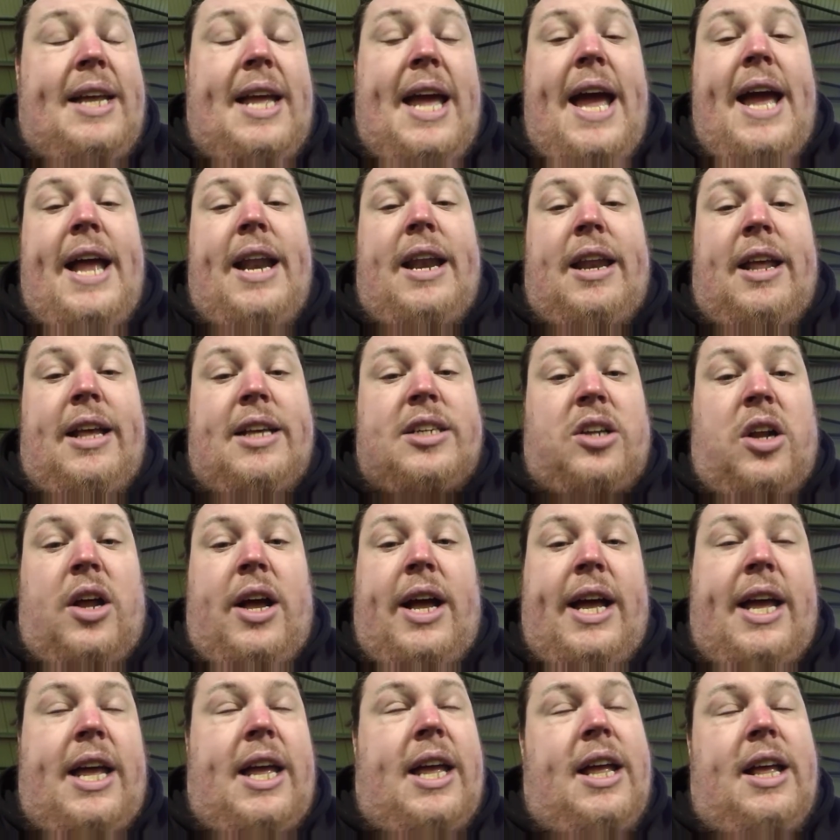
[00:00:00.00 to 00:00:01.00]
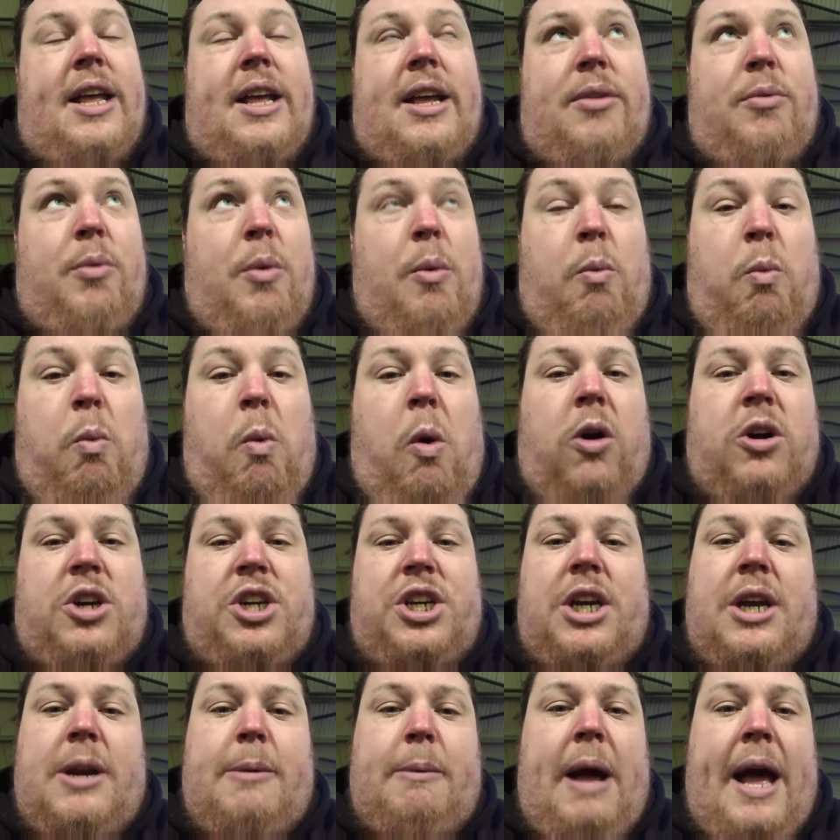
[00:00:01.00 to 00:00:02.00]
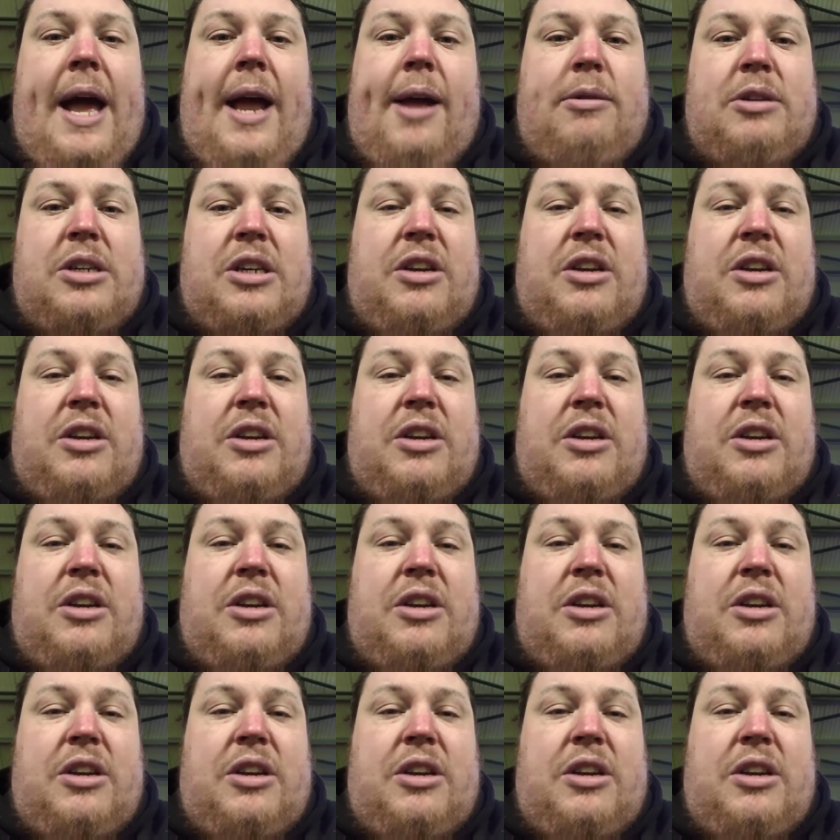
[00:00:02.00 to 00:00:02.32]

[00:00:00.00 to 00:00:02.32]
Again, it's like we're watching the game